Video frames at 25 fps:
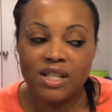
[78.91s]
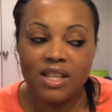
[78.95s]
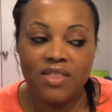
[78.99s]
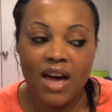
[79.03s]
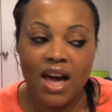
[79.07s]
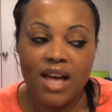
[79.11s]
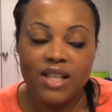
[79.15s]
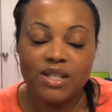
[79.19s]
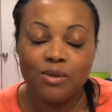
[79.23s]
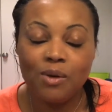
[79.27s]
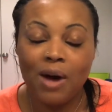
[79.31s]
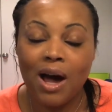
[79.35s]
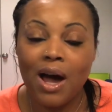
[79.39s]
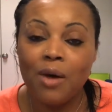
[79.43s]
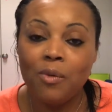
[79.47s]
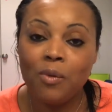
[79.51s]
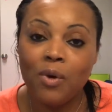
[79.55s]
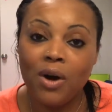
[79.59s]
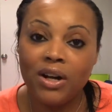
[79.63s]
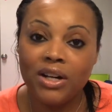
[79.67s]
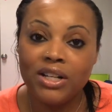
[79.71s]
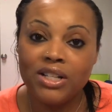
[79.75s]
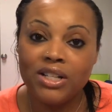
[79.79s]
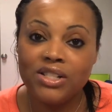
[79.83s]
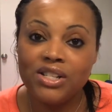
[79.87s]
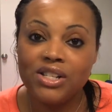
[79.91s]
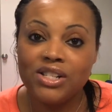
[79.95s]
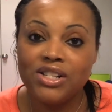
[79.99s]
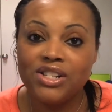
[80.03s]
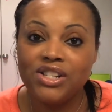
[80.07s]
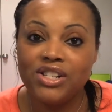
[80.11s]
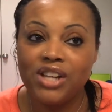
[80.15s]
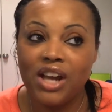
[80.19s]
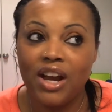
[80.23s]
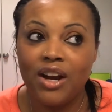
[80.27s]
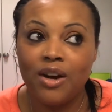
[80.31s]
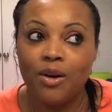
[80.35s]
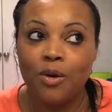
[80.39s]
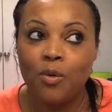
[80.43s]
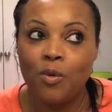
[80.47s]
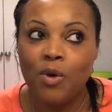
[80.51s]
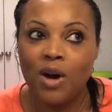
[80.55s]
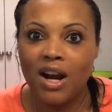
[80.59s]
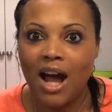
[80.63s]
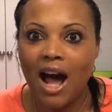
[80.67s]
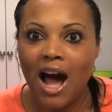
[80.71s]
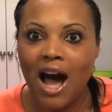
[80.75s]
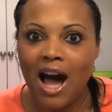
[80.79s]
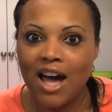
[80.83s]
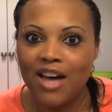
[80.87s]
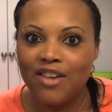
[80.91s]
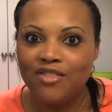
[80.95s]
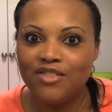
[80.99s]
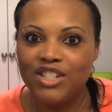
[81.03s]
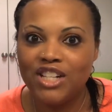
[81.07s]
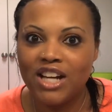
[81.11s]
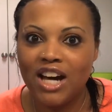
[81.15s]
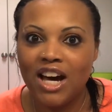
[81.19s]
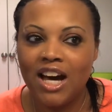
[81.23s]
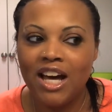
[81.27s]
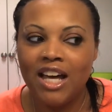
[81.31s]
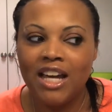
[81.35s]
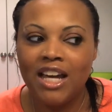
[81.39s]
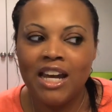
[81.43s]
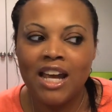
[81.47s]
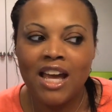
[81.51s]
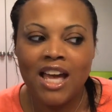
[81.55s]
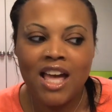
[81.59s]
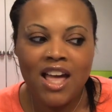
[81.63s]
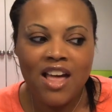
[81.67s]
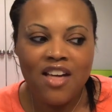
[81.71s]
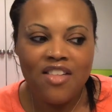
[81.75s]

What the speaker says: and that's why I wanted to share what I've done